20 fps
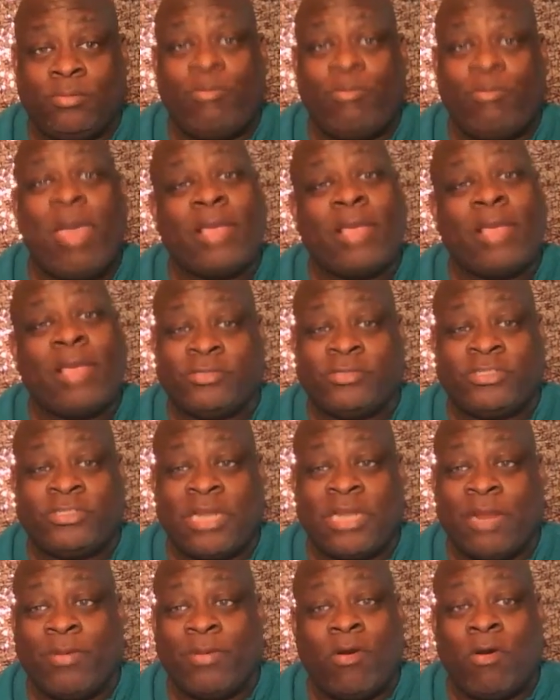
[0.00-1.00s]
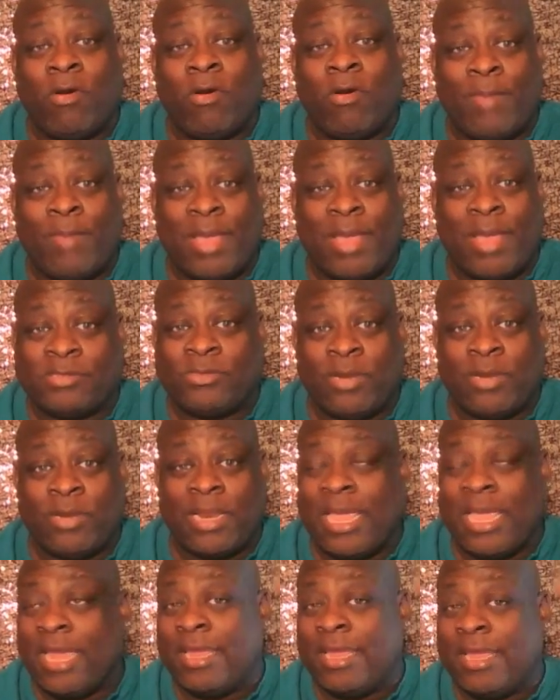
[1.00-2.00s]
pack your shit up and go on back to
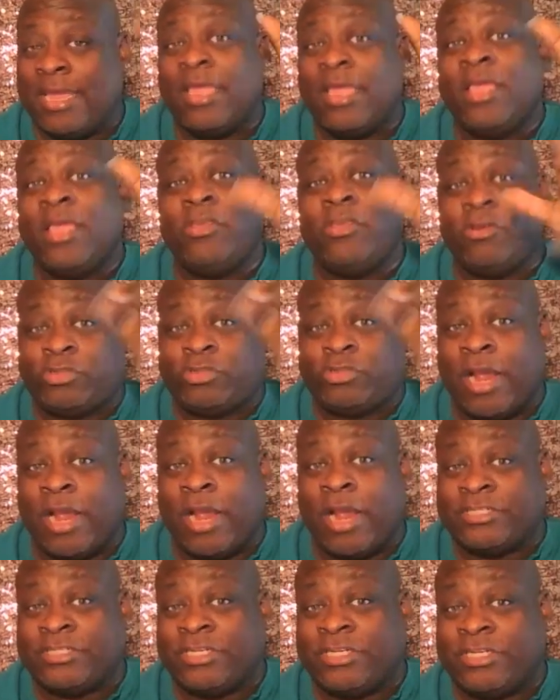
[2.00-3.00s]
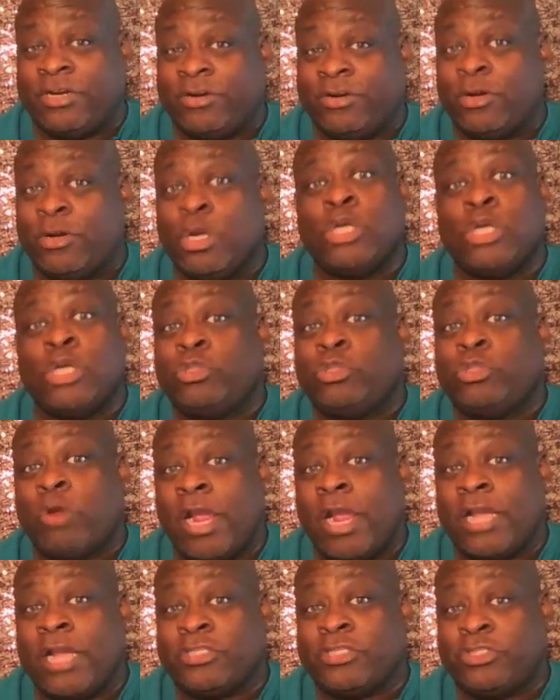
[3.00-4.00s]
Atlanta. You're trash here.
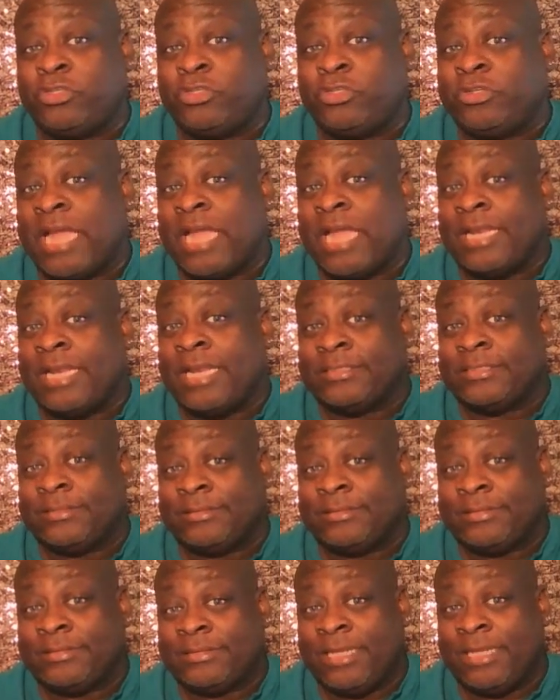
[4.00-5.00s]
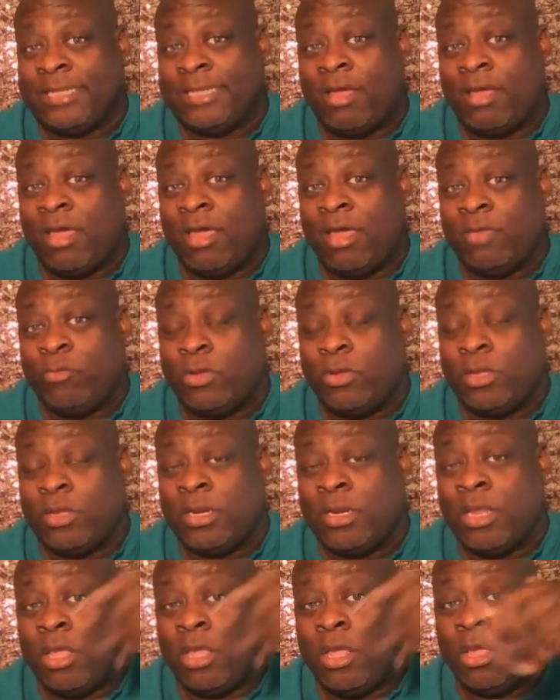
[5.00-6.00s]
Trash. You're done in Hollywood.
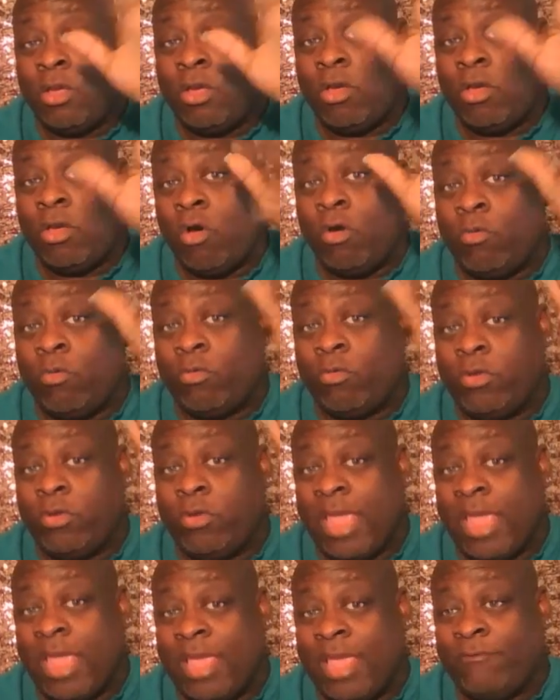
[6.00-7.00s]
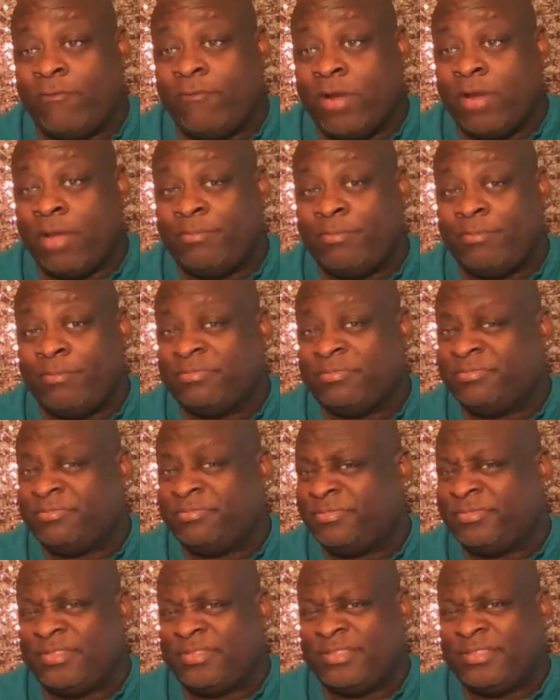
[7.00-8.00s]
Go on where you came from.
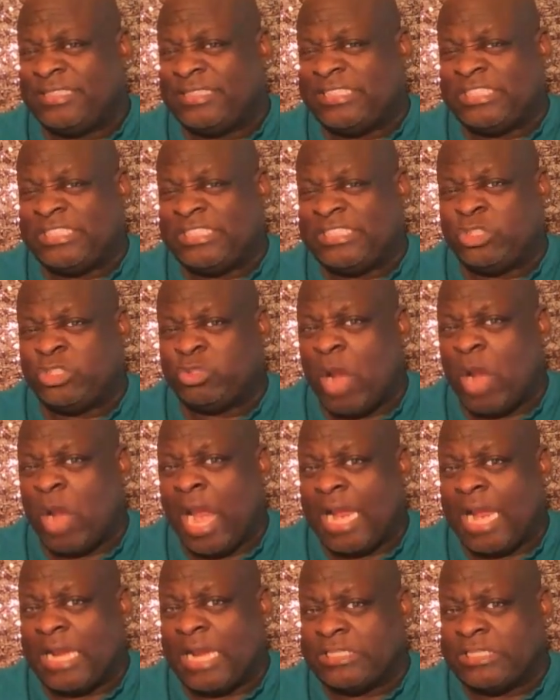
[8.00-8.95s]
Trash.